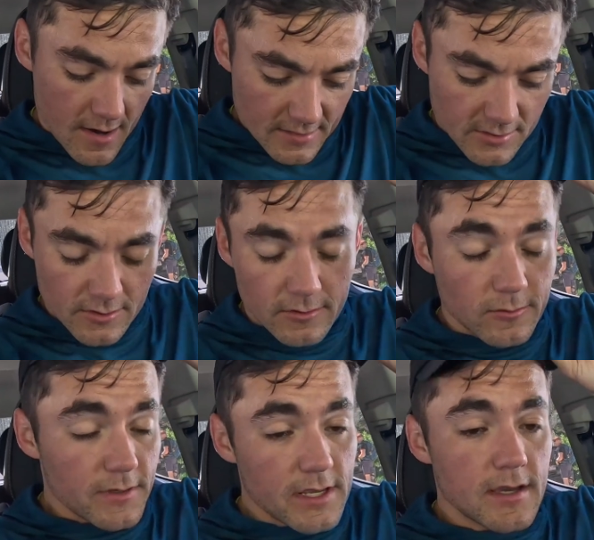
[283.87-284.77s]
right, so
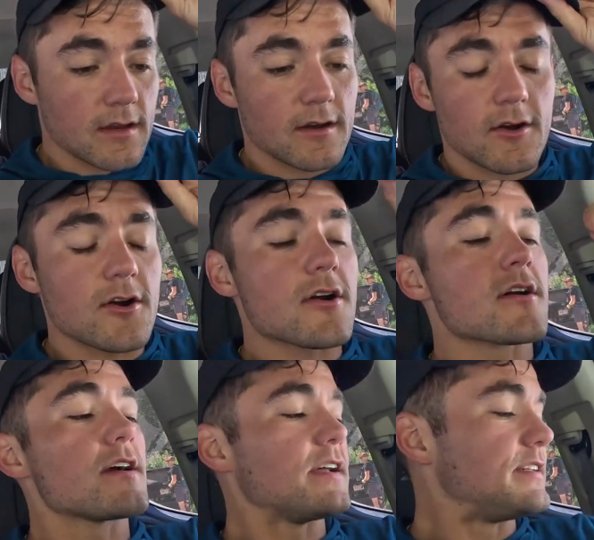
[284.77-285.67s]
we
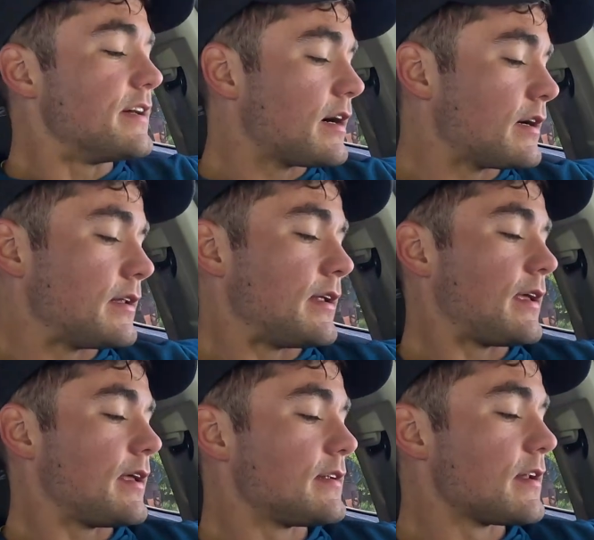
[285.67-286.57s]
are done.
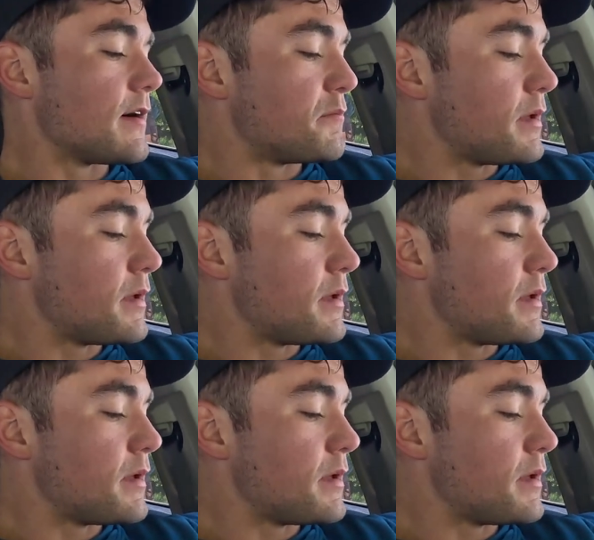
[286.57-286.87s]
Ended up